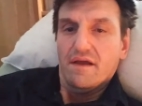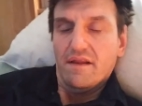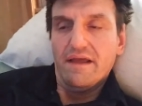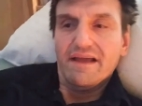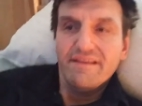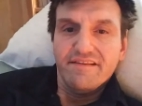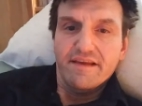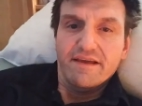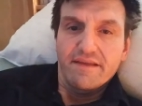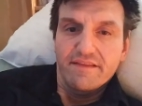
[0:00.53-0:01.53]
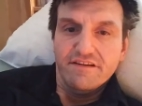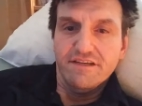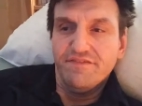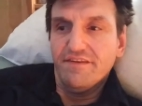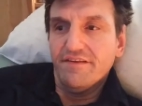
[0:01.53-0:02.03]
like I say, the
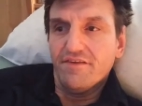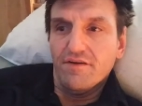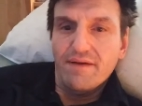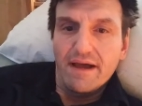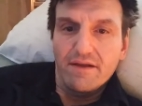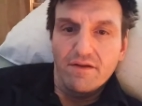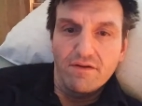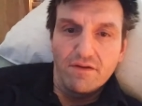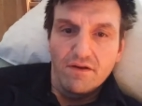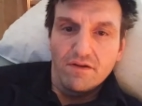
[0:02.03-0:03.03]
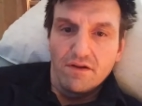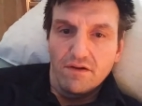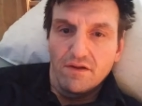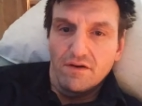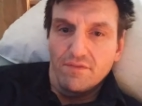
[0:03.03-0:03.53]
gypsies go back a long, long,
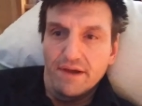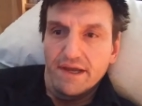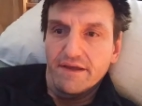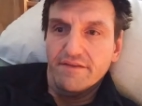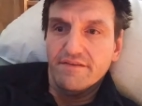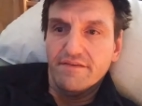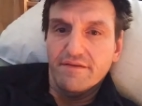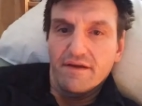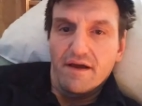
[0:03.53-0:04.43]
long, long ways.